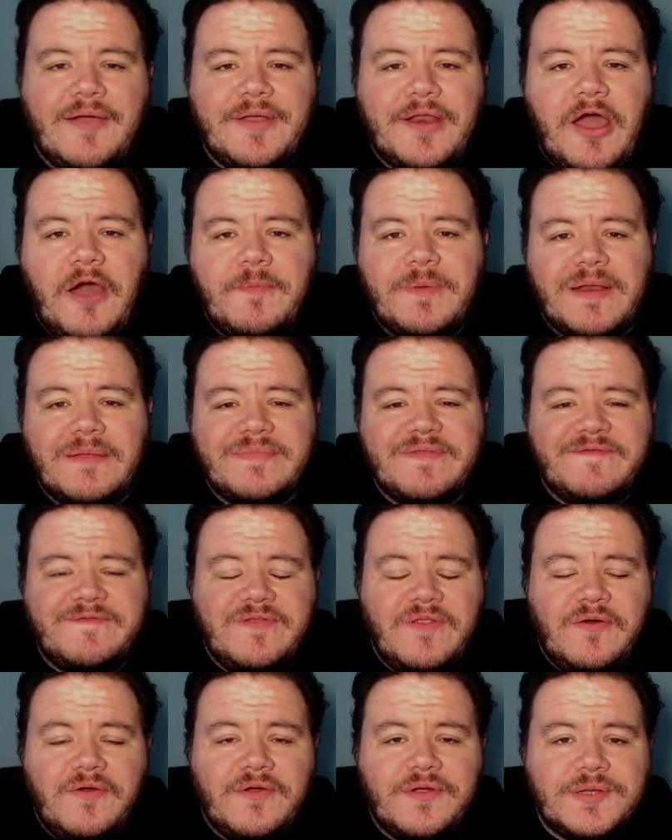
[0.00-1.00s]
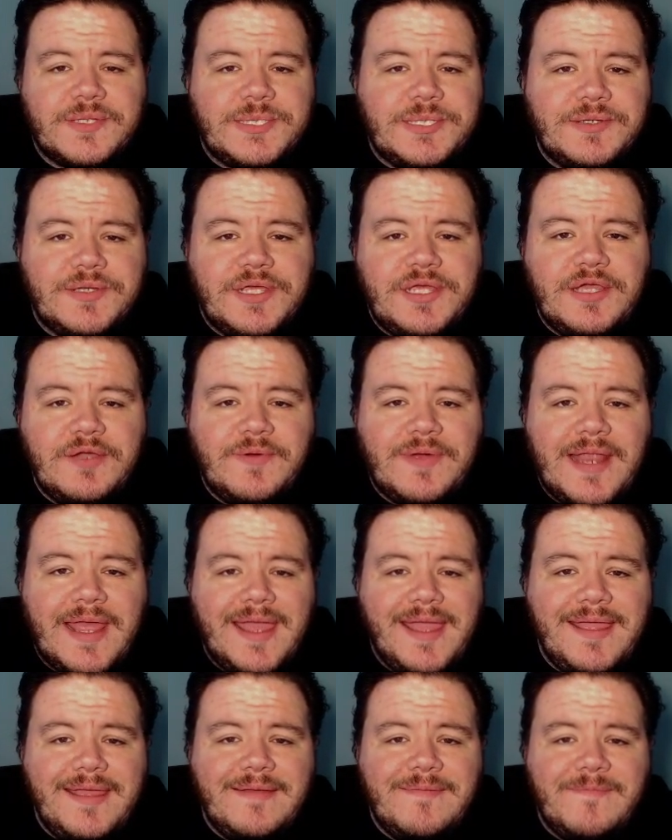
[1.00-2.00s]
Going to open up the floor to
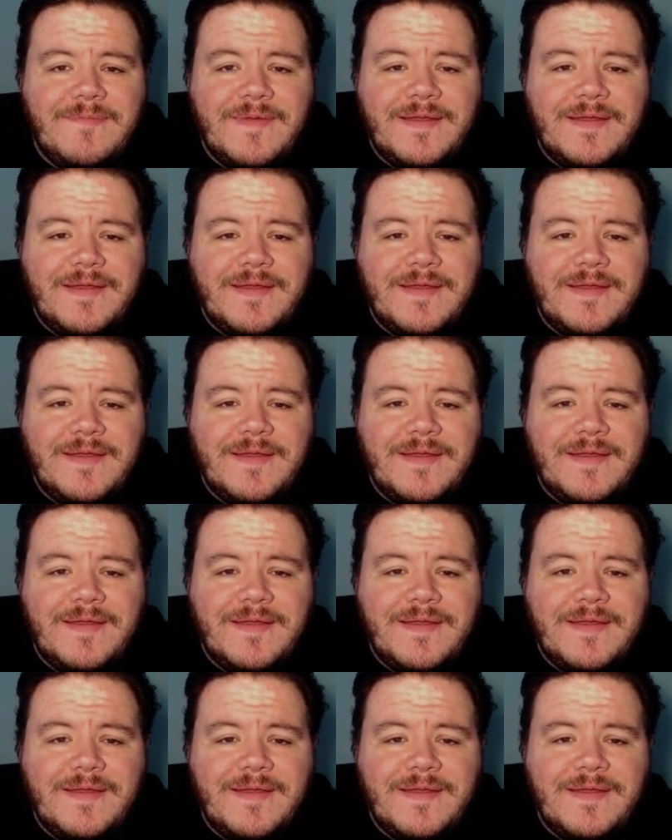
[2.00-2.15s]
Q&A.